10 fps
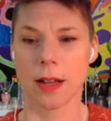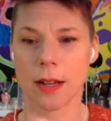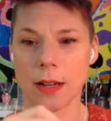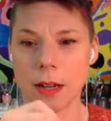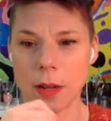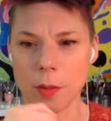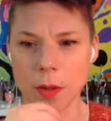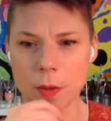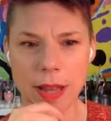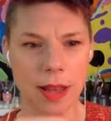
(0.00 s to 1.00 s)

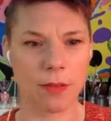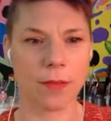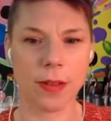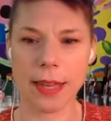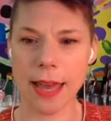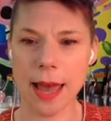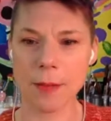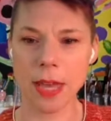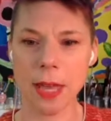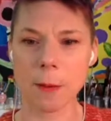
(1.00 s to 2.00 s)
Um, we have
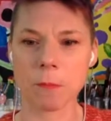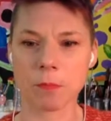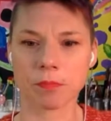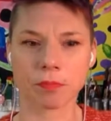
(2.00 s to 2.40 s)
Gabby,